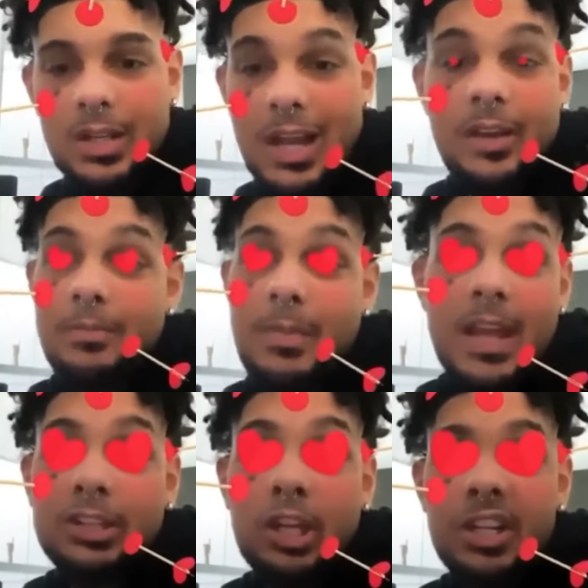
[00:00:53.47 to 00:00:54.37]
I done
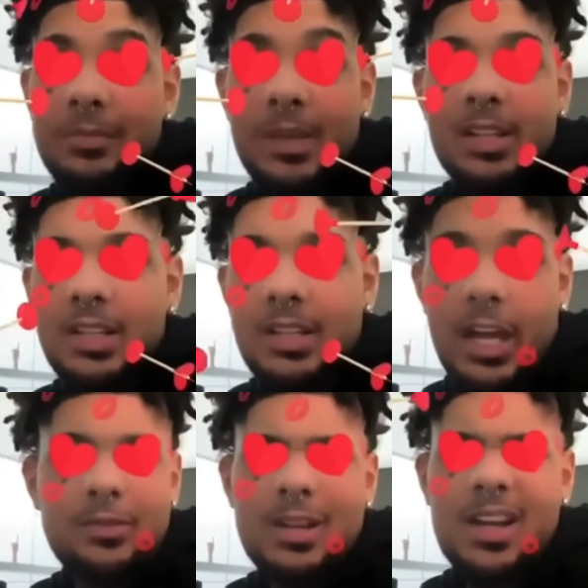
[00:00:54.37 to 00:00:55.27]
made 30 million. I
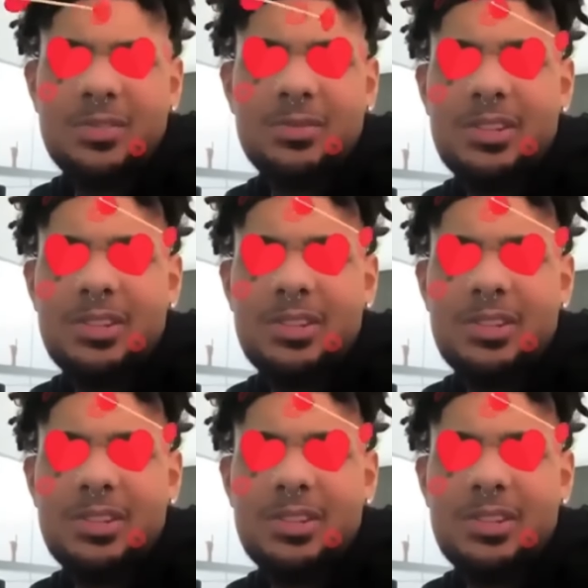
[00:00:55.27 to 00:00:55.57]
don't gotta do